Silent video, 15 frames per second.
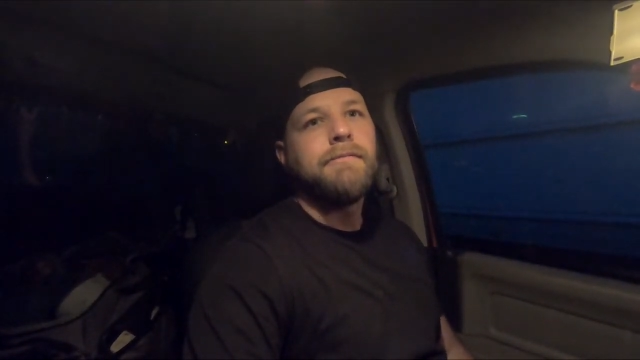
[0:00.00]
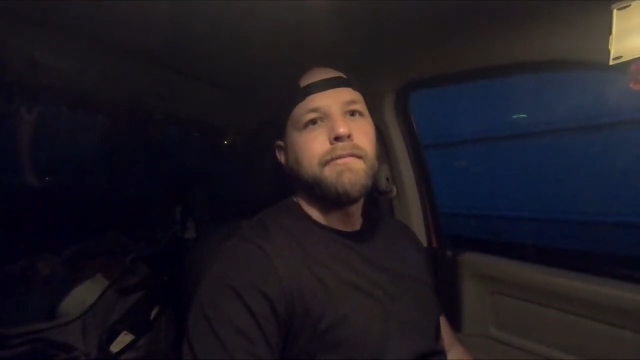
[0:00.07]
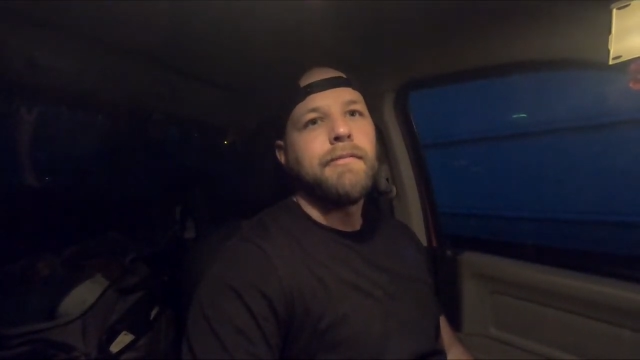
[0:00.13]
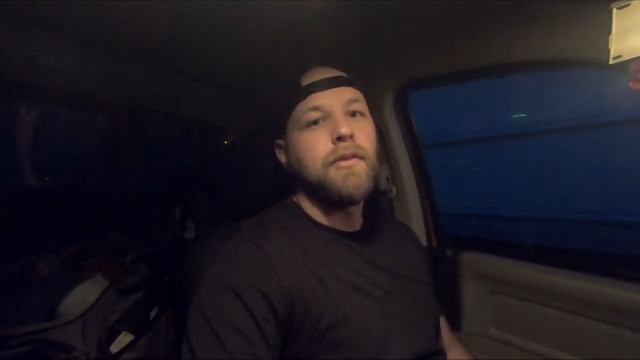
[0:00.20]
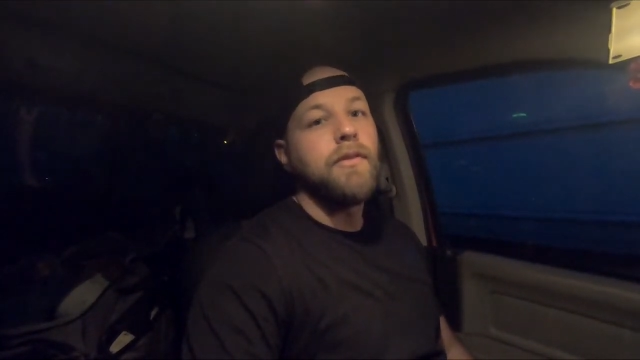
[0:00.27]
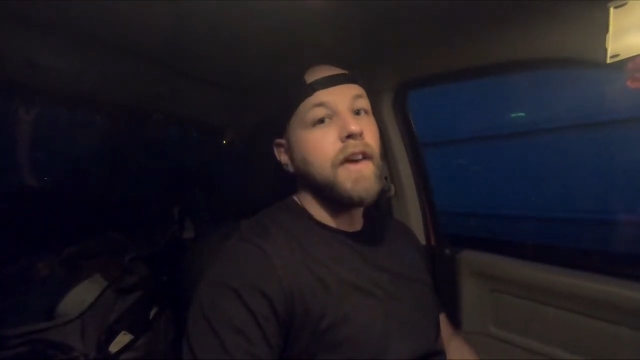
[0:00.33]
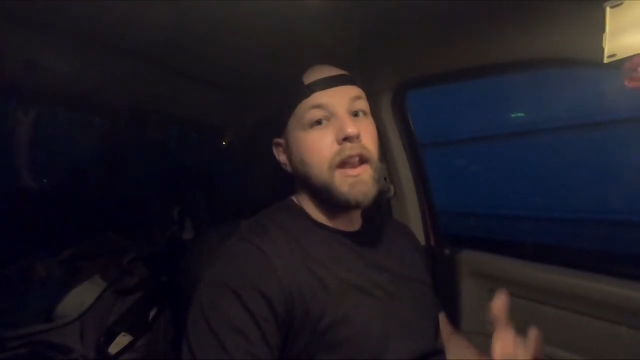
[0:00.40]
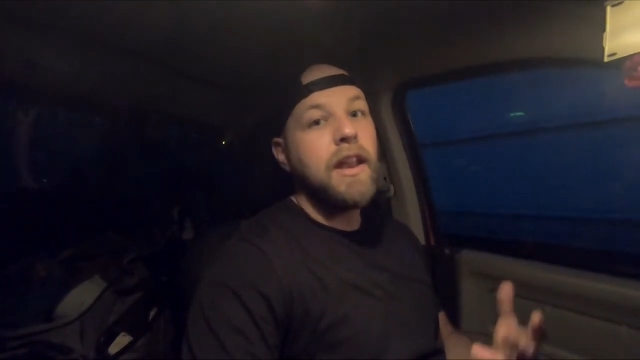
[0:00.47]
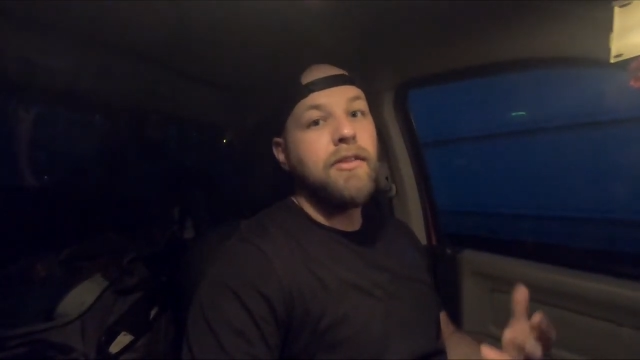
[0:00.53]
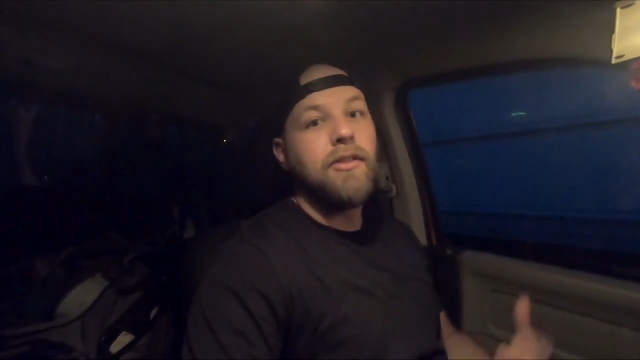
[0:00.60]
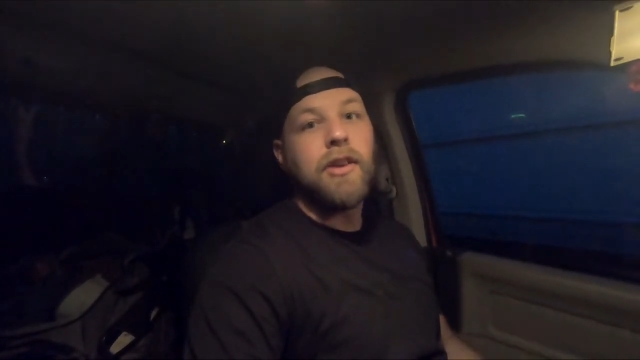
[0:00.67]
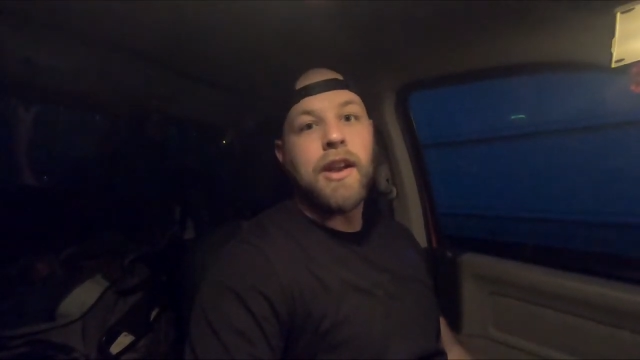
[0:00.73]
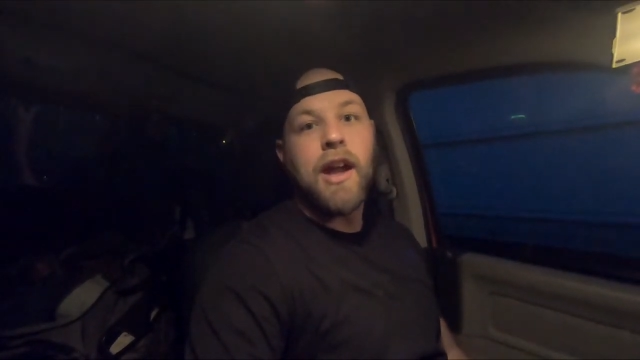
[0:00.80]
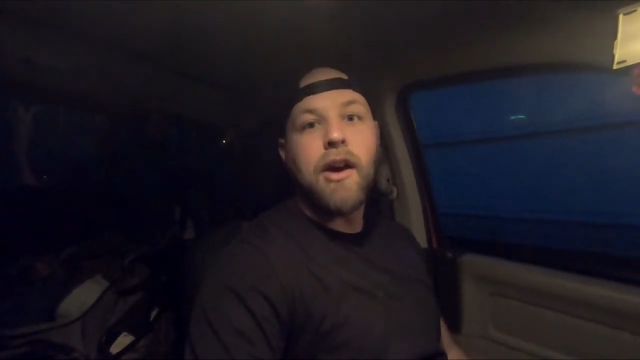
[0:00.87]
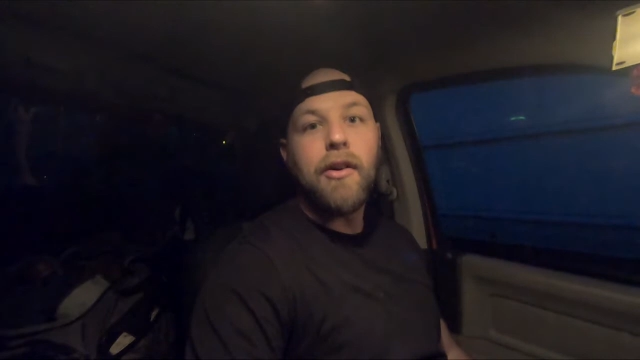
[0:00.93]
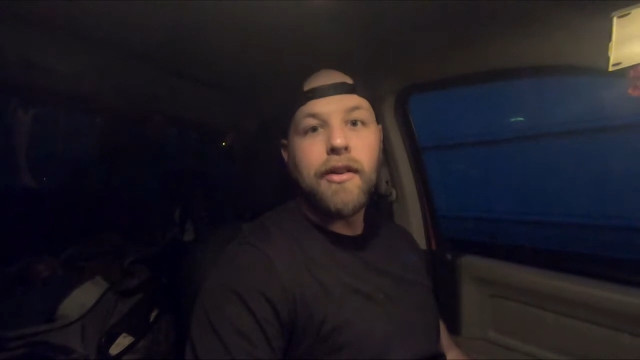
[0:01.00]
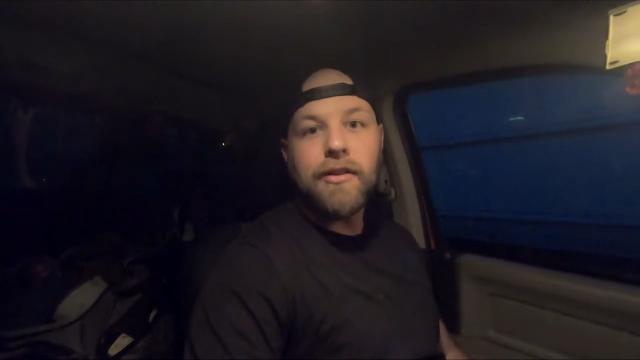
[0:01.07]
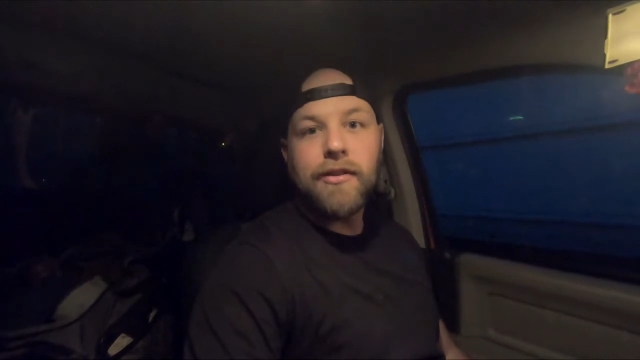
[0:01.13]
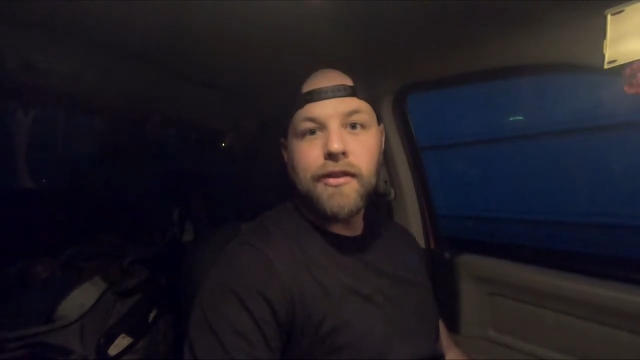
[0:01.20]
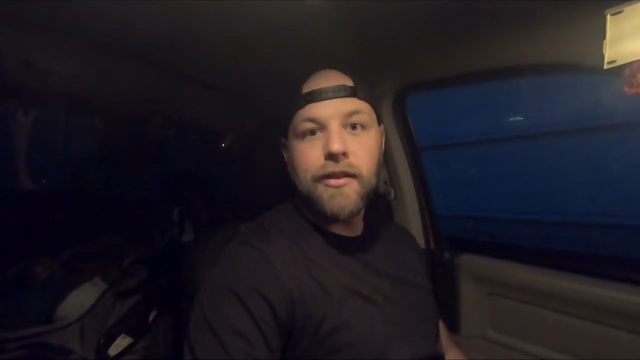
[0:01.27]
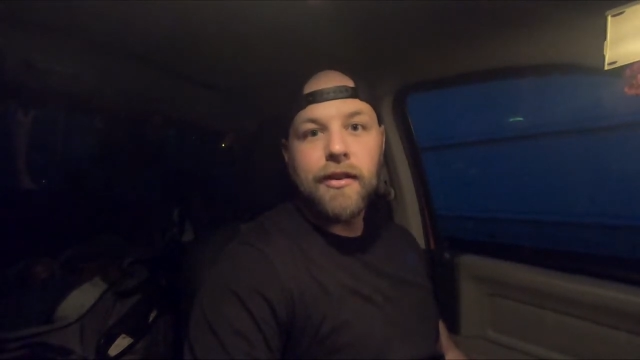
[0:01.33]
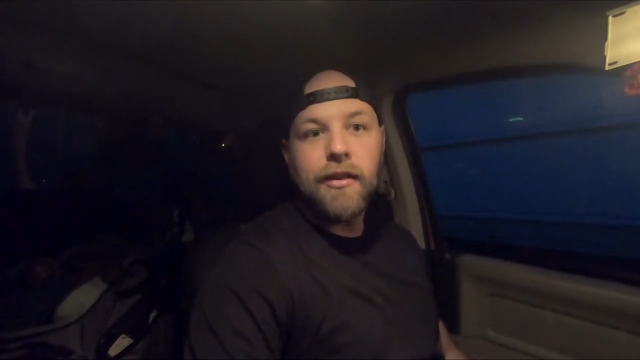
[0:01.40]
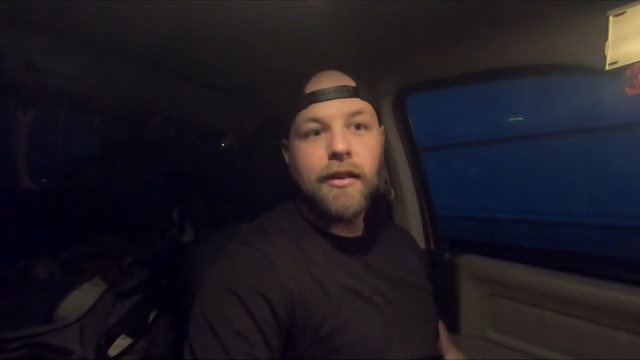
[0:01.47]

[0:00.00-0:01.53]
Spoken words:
without even a notice,